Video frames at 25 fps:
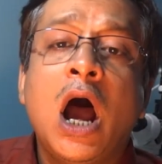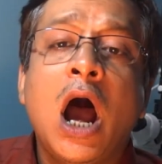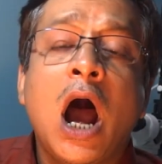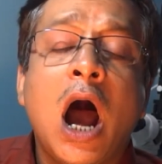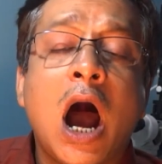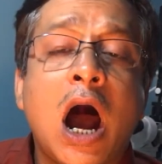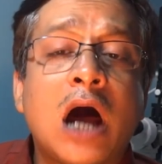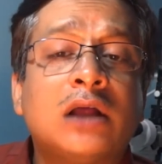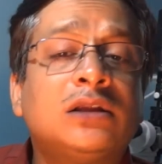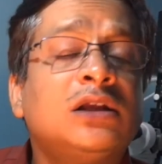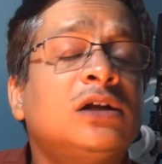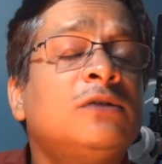
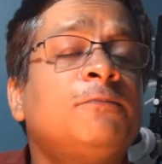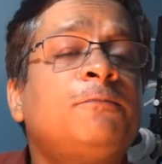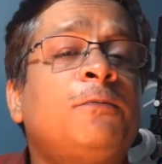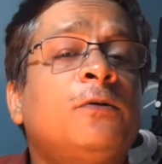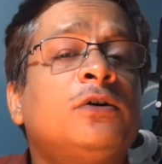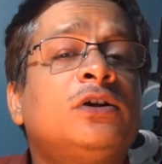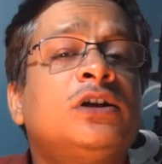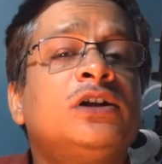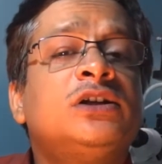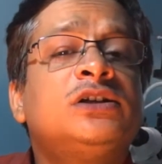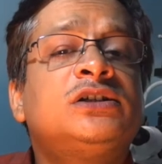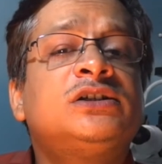Other
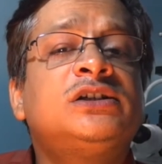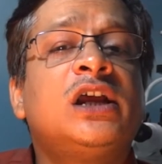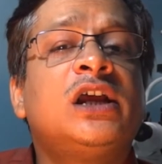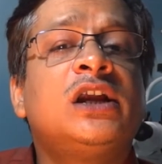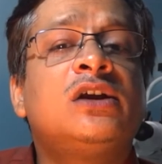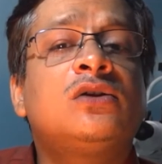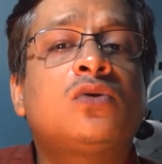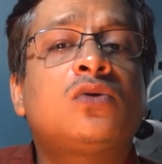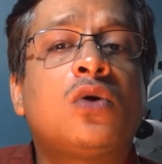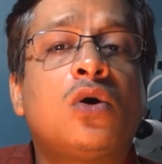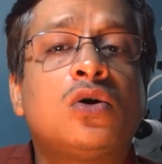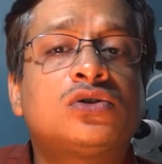
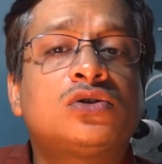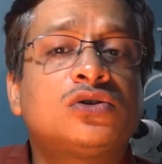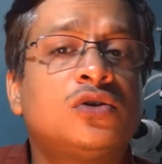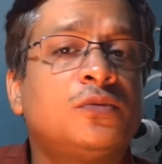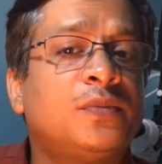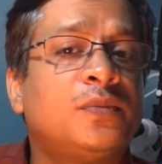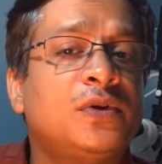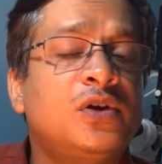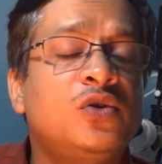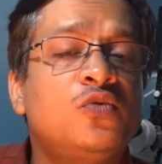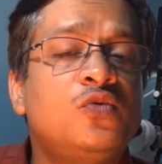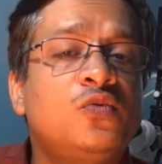potential cause
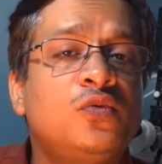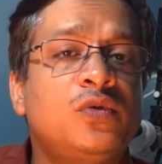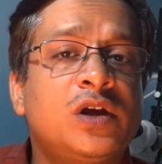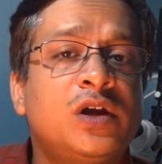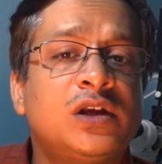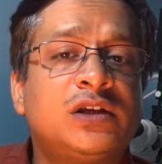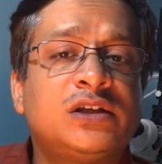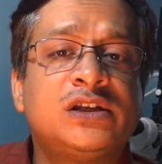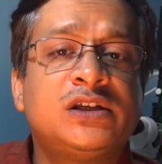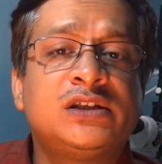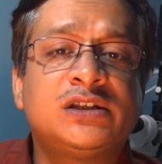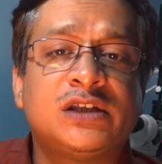of
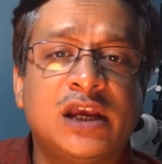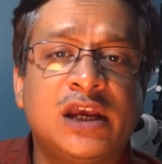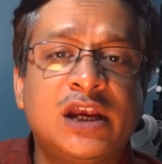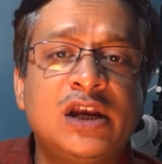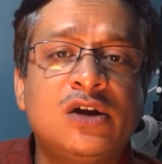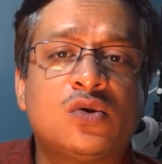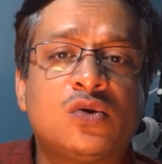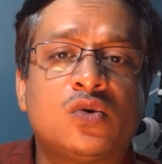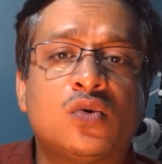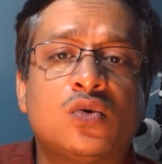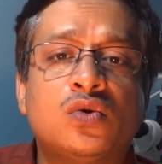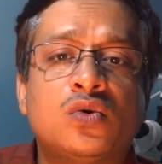uveitis
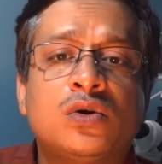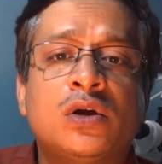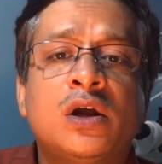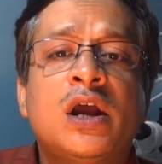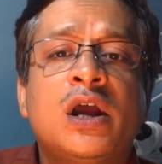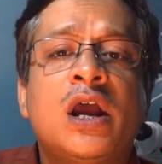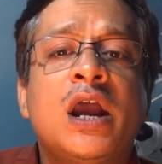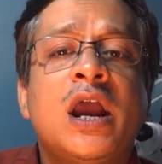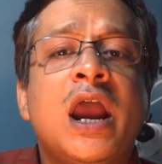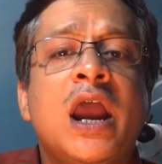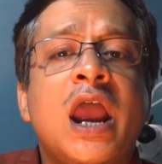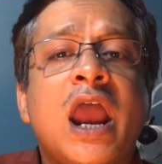include
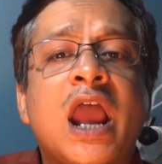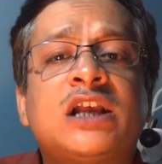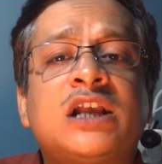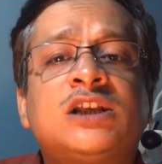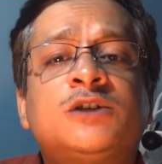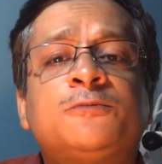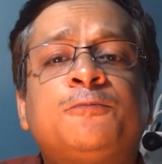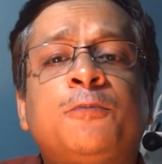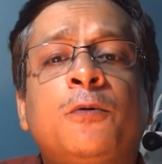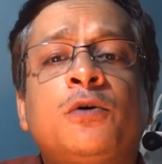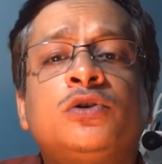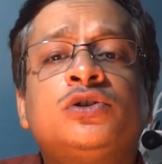
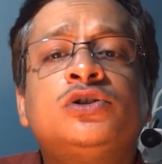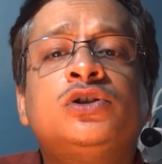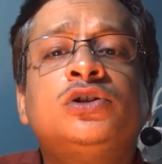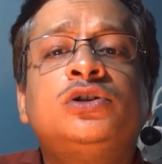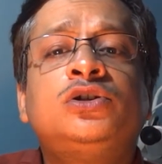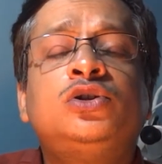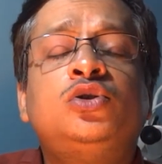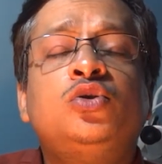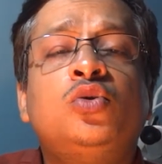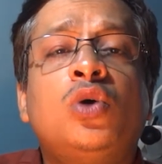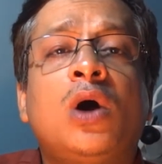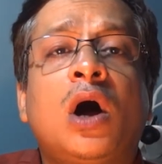
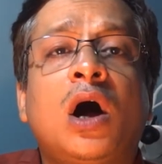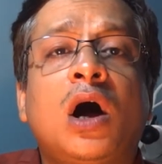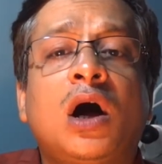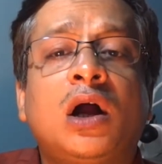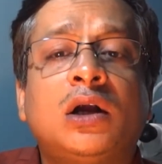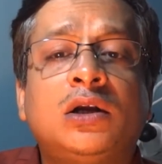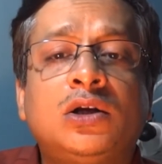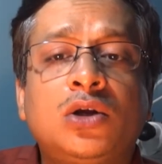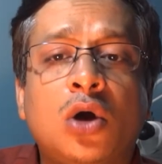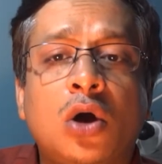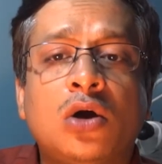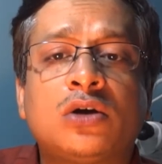exposure to
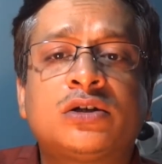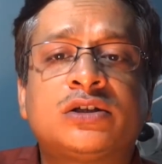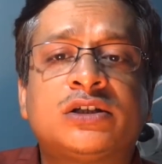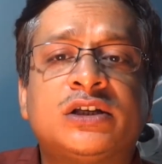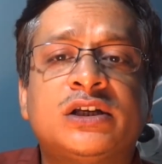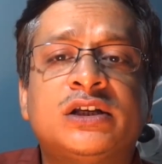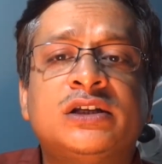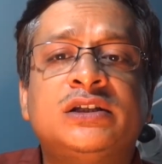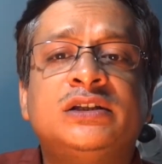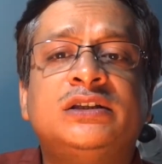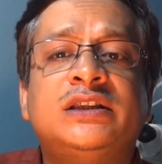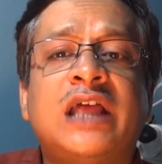a
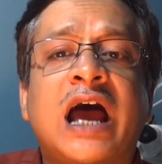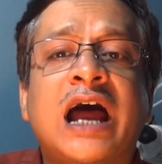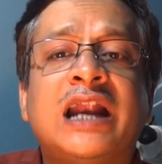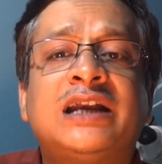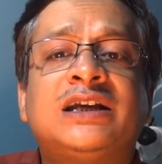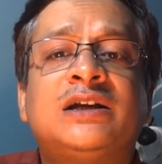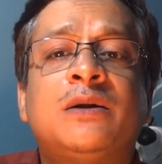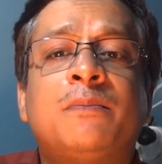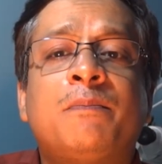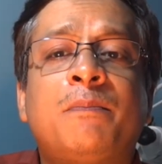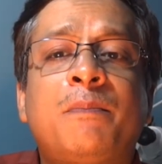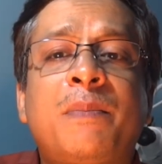toxin
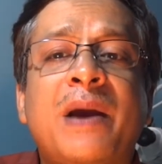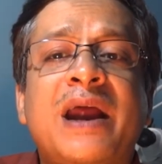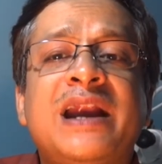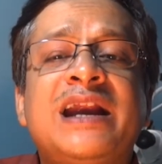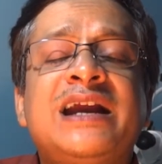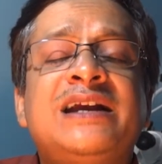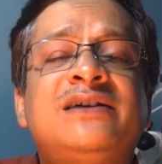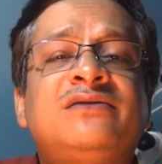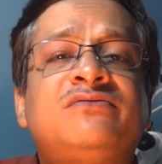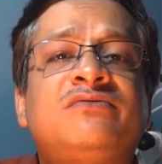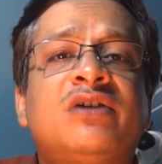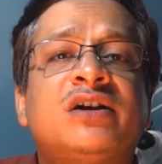that
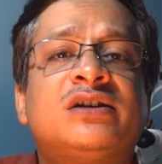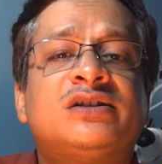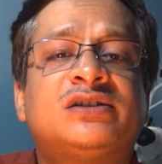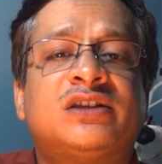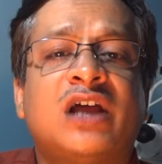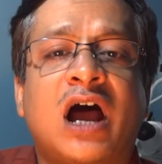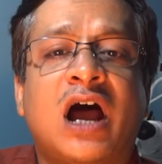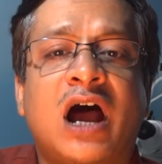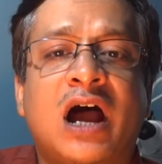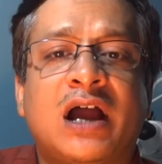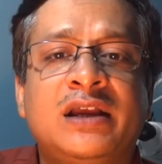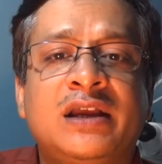penetrates
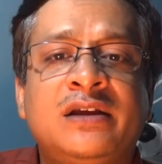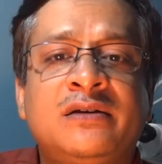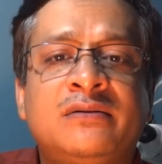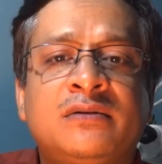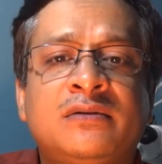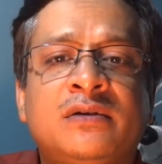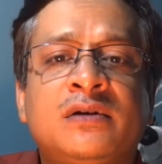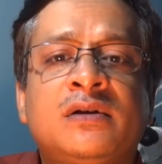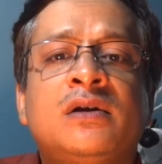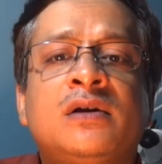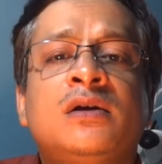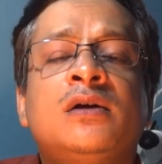the eye,
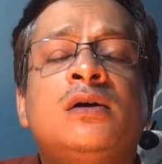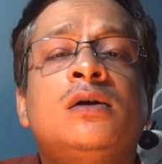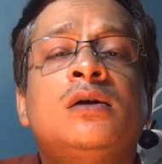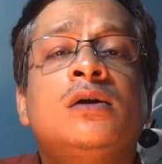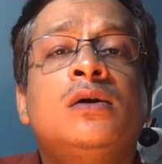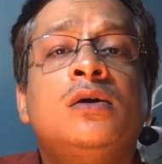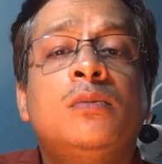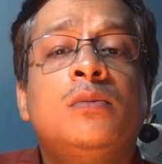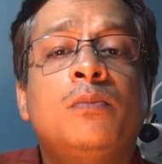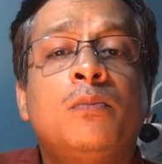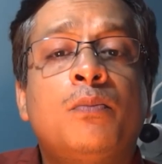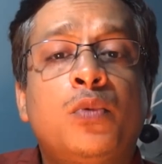
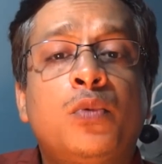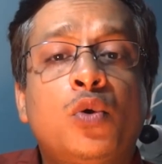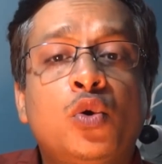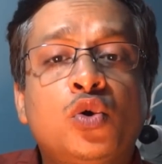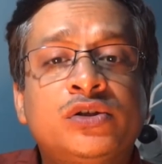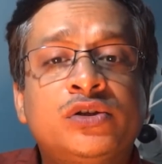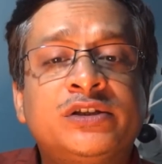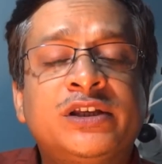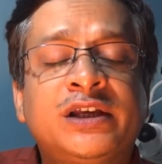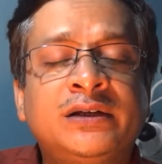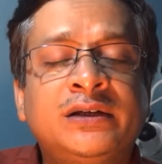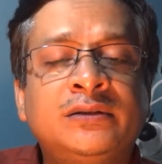
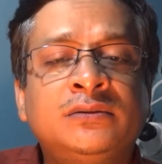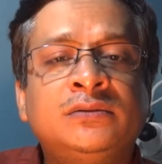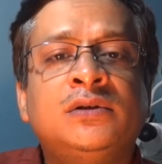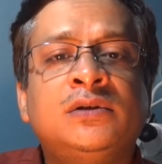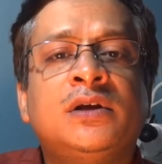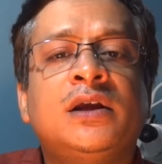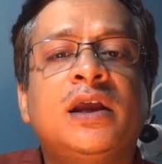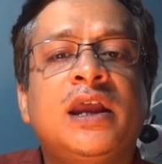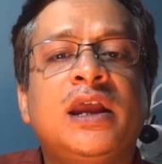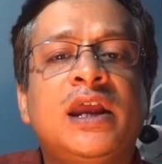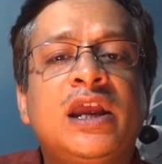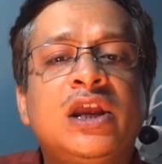bruising,
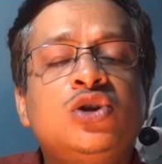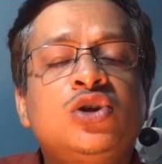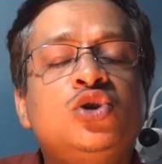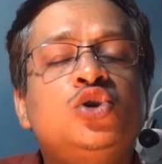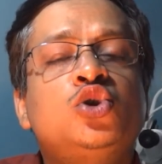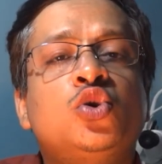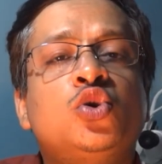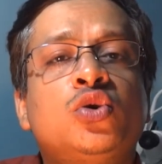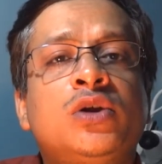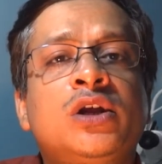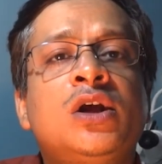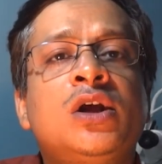
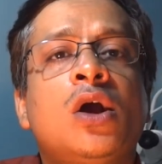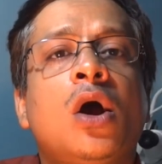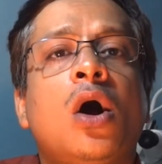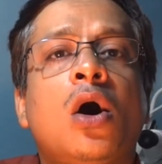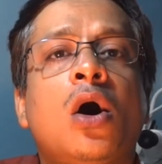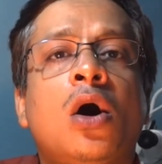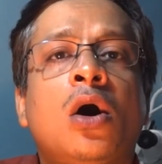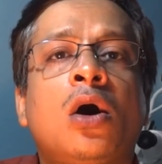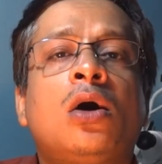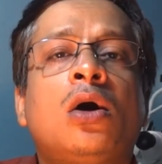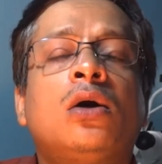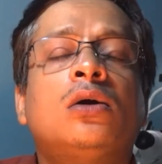injury,
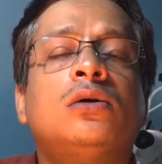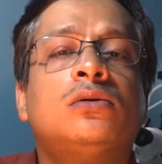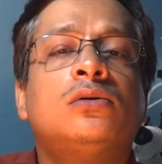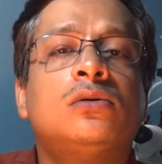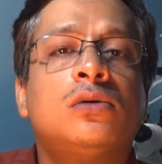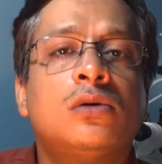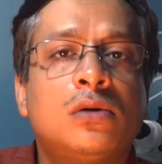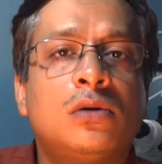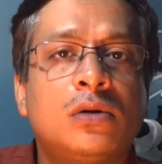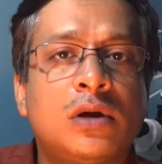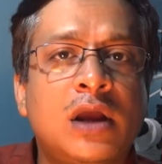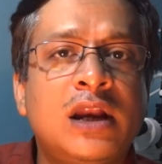or
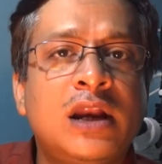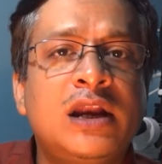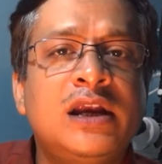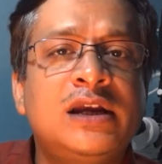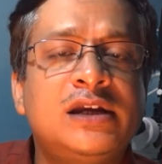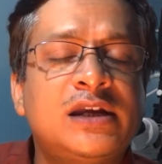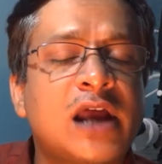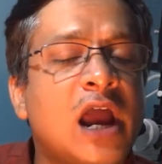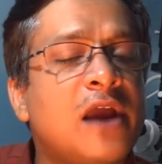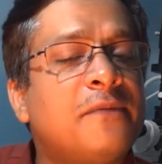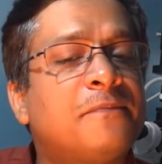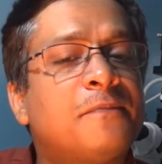any
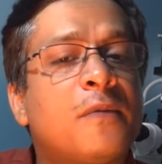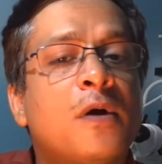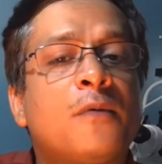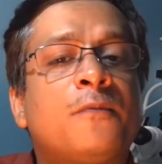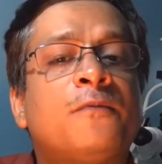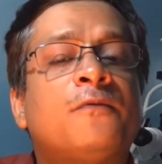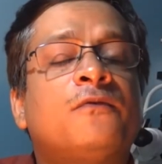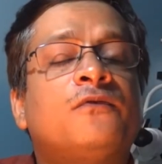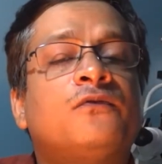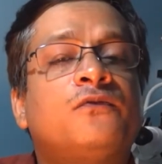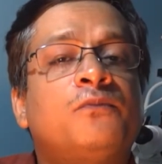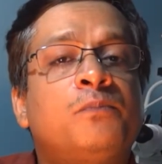type
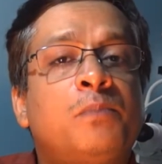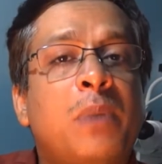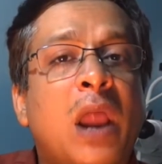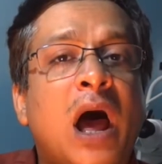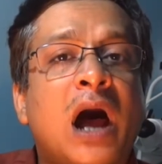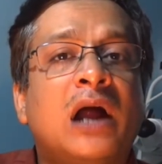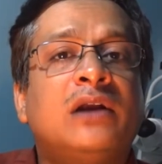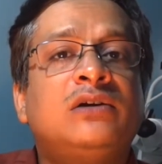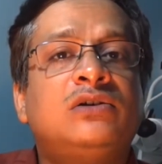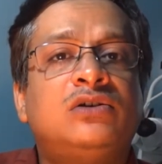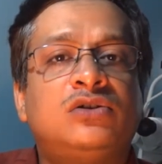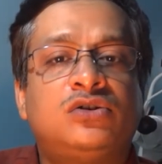of
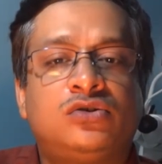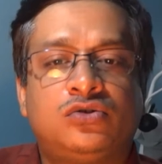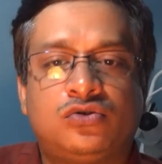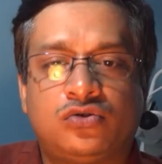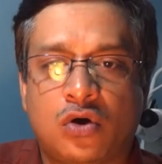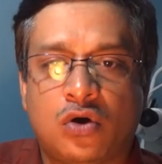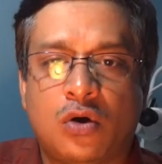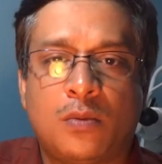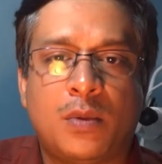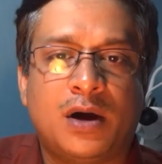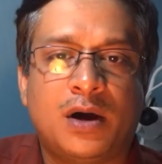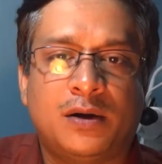blunt
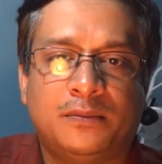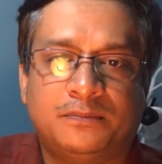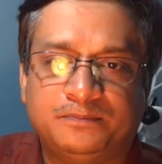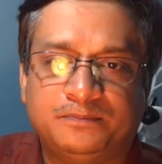trauma.